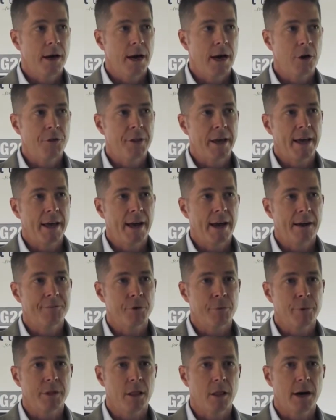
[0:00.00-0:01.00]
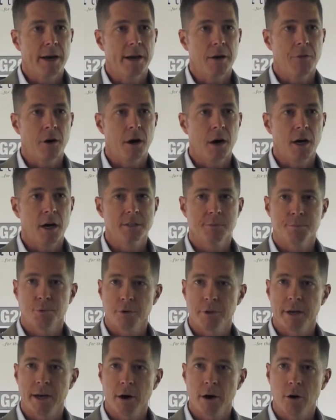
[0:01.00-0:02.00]
how they have to rely on the
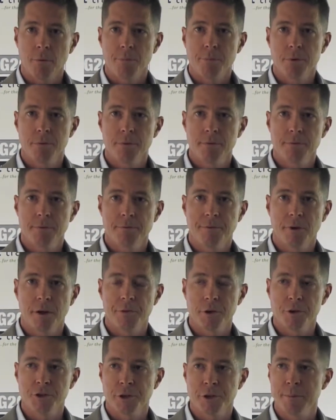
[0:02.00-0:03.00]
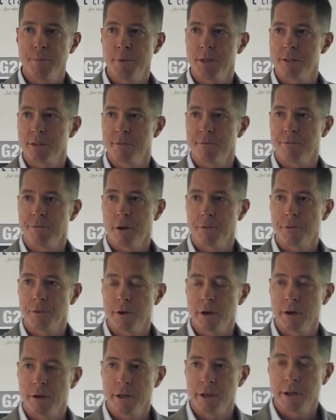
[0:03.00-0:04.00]
hospital to help fund their treatments and fund
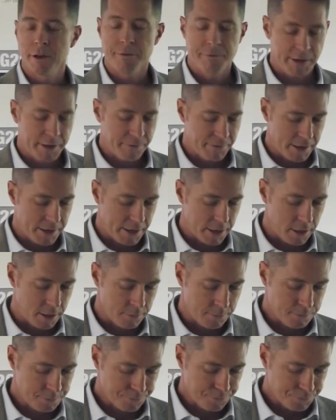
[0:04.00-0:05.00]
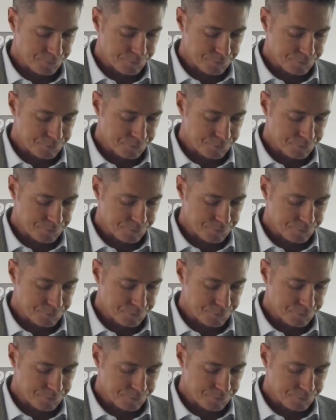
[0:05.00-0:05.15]
their innovative care.